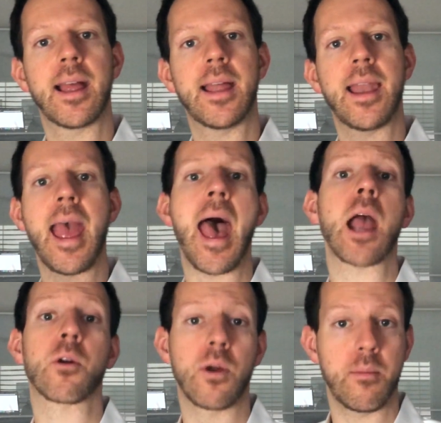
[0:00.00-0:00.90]
an
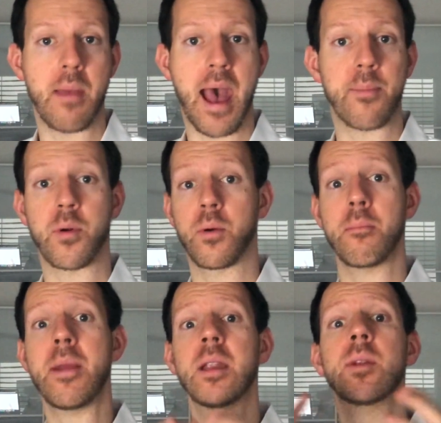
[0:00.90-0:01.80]
accurate map, or
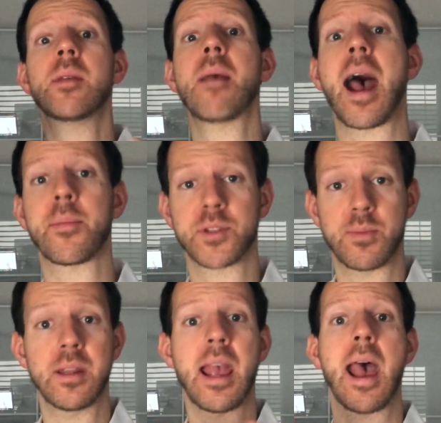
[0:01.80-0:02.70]

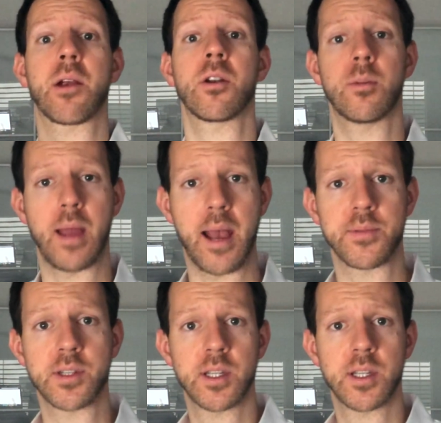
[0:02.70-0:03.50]
many accurate maps